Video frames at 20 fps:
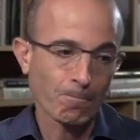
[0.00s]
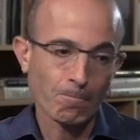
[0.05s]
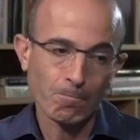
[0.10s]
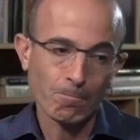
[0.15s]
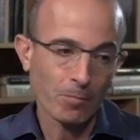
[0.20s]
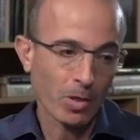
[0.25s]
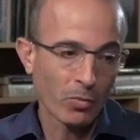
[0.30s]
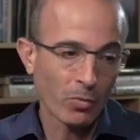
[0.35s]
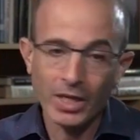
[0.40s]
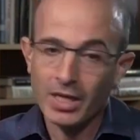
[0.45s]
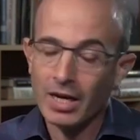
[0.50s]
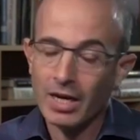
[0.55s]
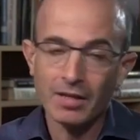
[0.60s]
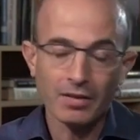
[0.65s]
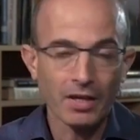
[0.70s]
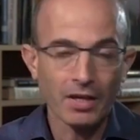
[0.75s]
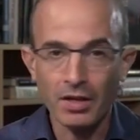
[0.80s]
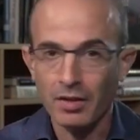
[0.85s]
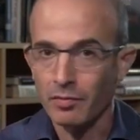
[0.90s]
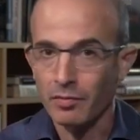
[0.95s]
we can't
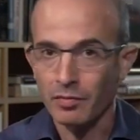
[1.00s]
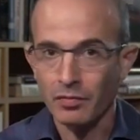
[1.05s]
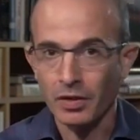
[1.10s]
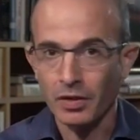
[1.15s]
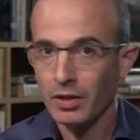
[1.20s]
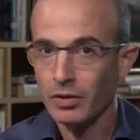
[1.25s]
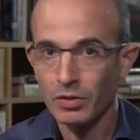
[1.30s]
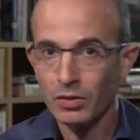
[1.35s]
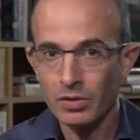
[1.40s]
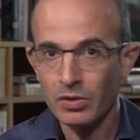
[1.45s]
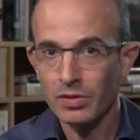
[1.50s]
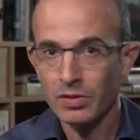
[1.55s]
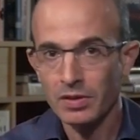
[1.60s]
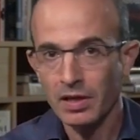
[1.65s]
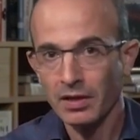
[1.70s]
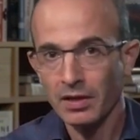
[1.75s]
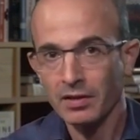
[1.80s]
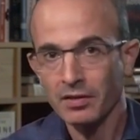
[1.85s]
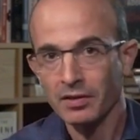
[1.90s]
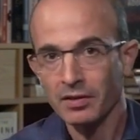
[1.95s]
have a good
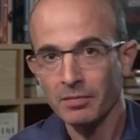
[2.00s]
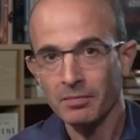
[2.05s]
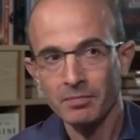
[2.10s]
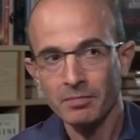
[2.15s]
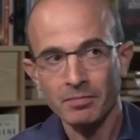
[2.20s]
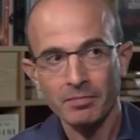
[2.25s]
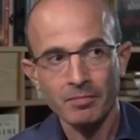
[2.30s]
society.